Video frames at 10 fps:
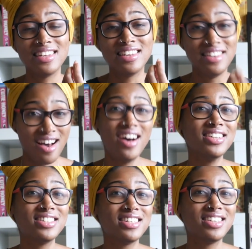
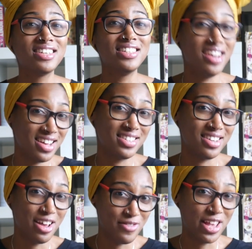not yet
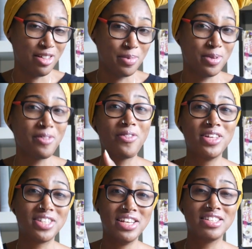available.
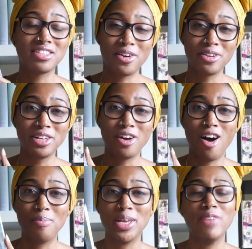This is an early
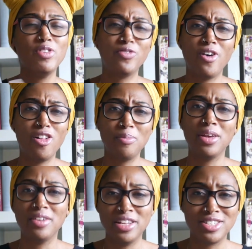copy. If you follow me
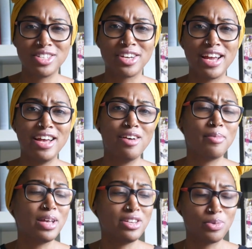on
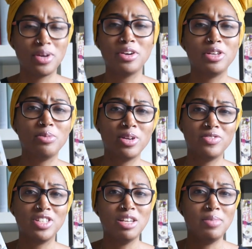Instagram and Twitter, you would have
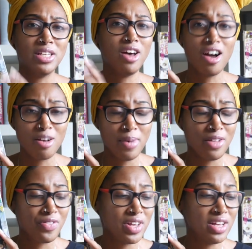seen me talk
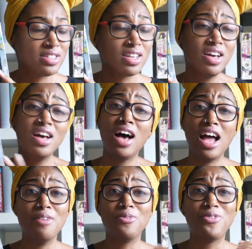about this. I
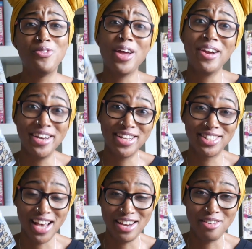am very
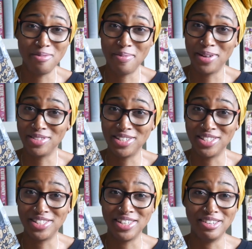excited about this
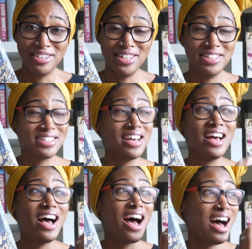series.
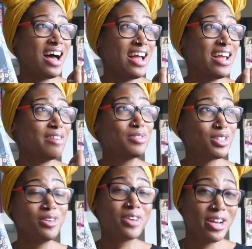I am
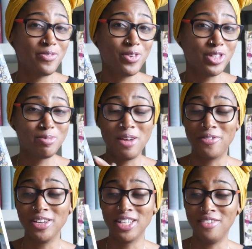so grateful to my
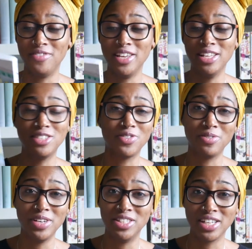friends at Viz for
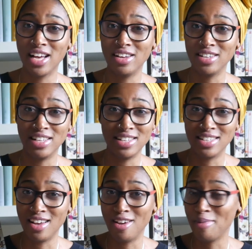reaching out and
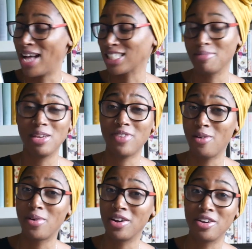asking me if I
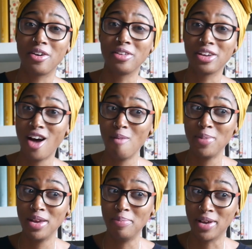wanted an early
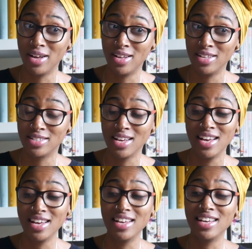copy, because
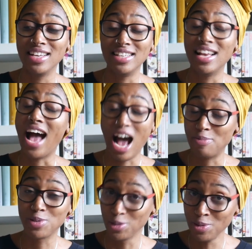
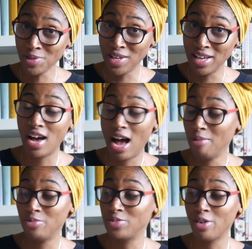absolutely,
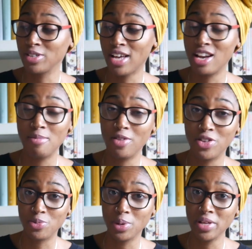I'm so excited about
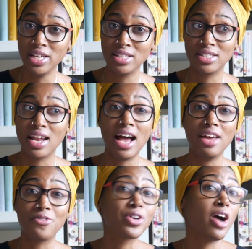release that I
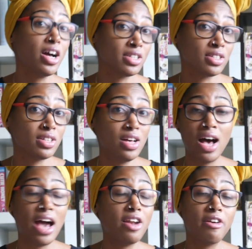had forgotten.
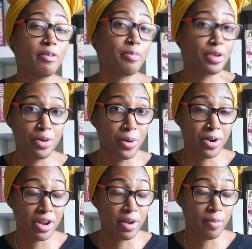I had already
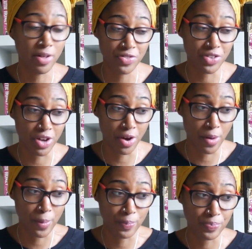pre-ordered it months
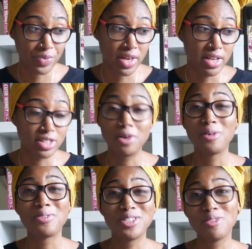ago.
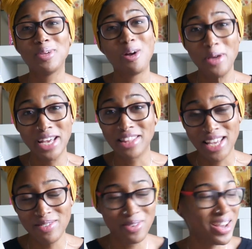So this will be going in the
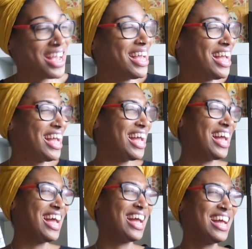giveaway.
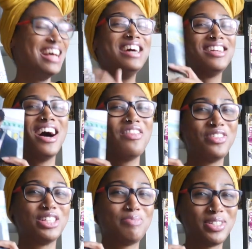Not
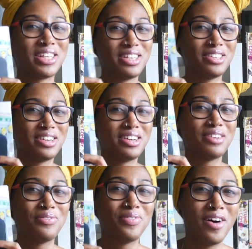this
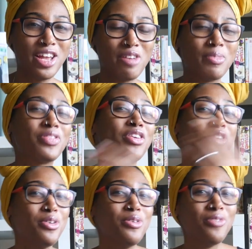particular volume, but the
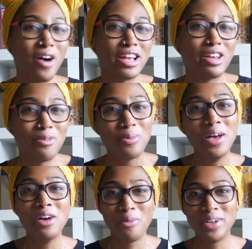new volume.
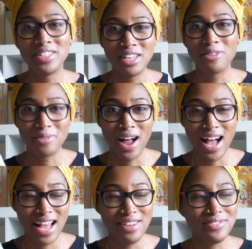Once it
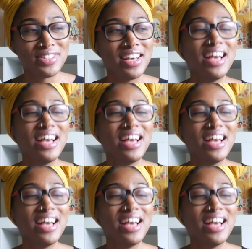arrives,